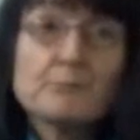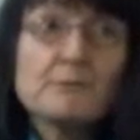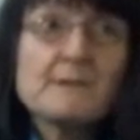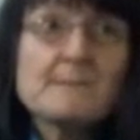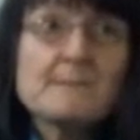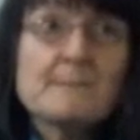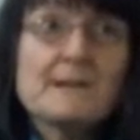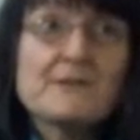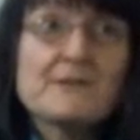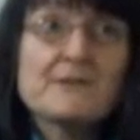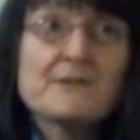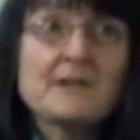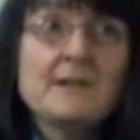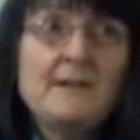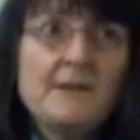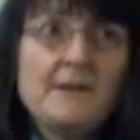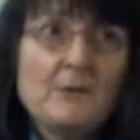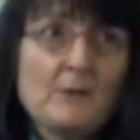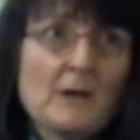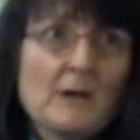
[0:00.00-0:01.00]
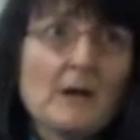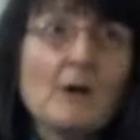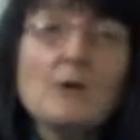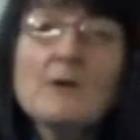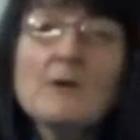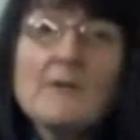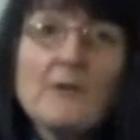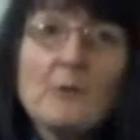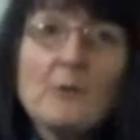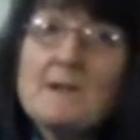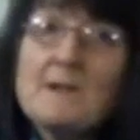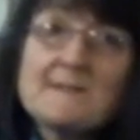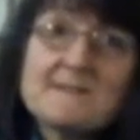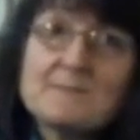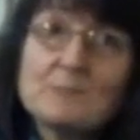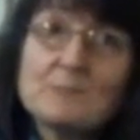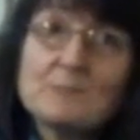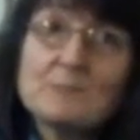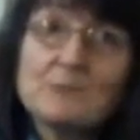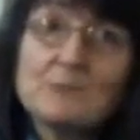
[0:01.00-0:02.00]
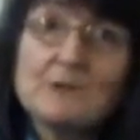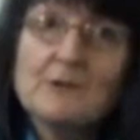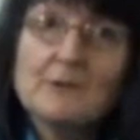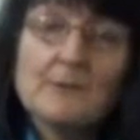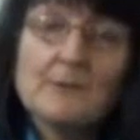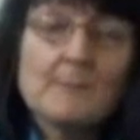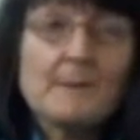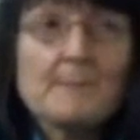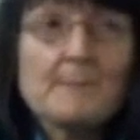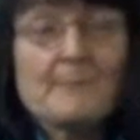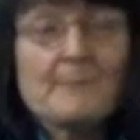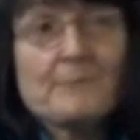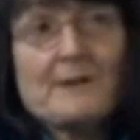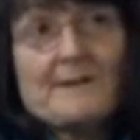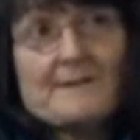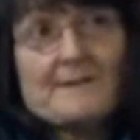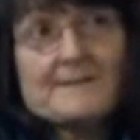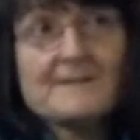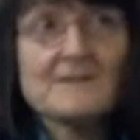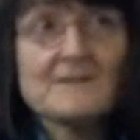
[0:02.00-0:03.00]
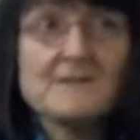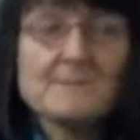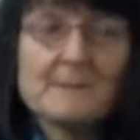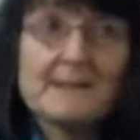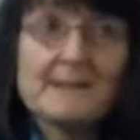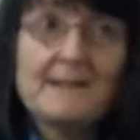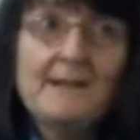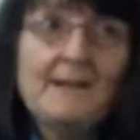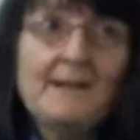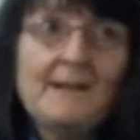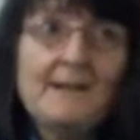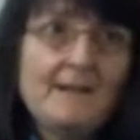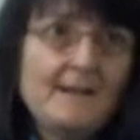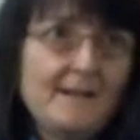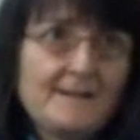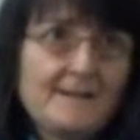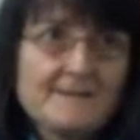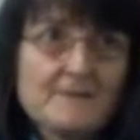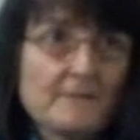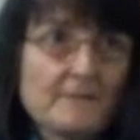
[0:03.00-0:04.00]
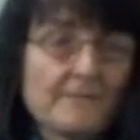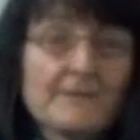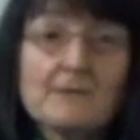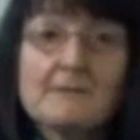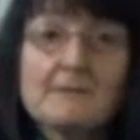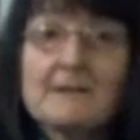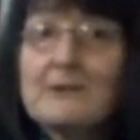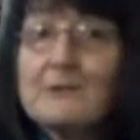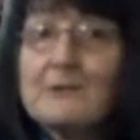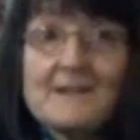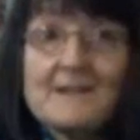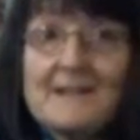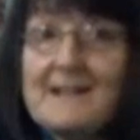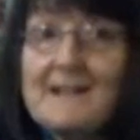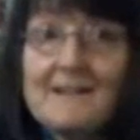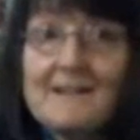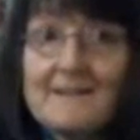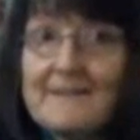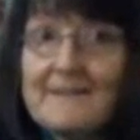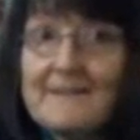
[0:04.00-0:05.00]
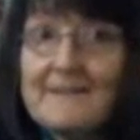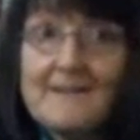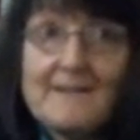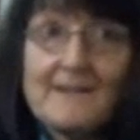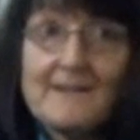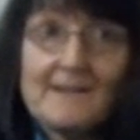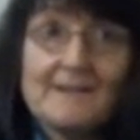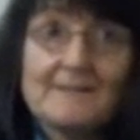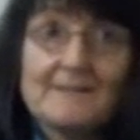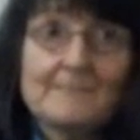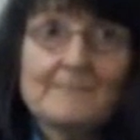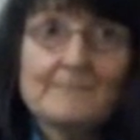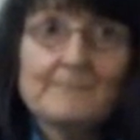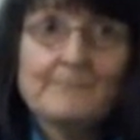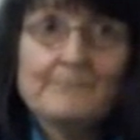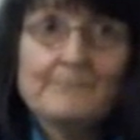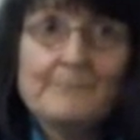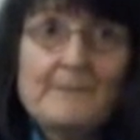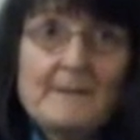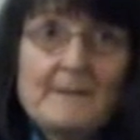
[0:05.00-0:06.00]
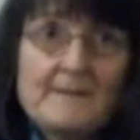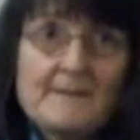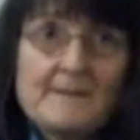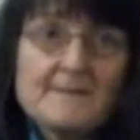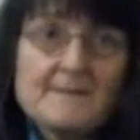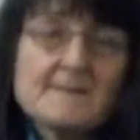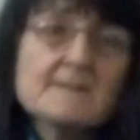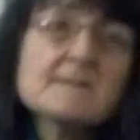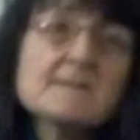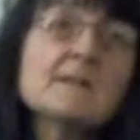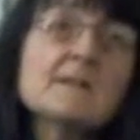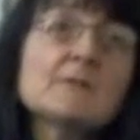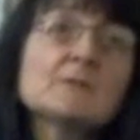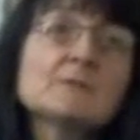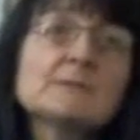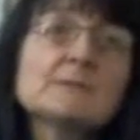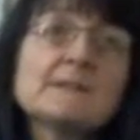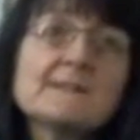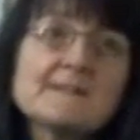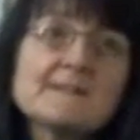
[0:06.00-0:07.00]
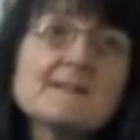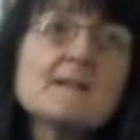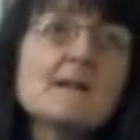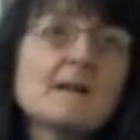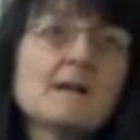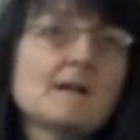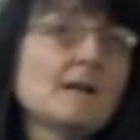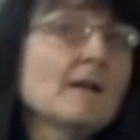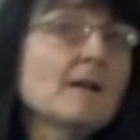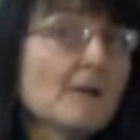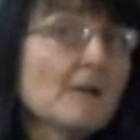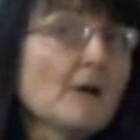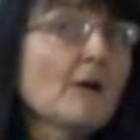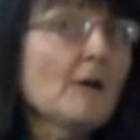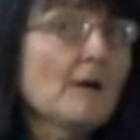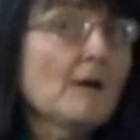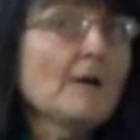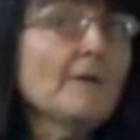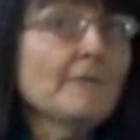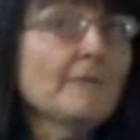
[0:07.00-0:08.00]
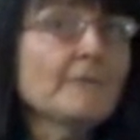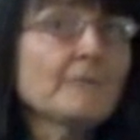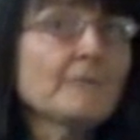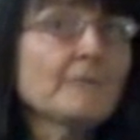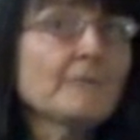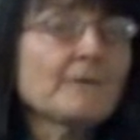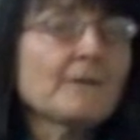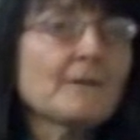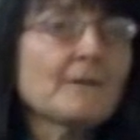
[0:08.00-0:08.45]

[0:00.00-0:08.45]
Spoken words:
pretty much the whole of the Western world. I mean, my brother tells me he's not very good in England either. So there's a lot of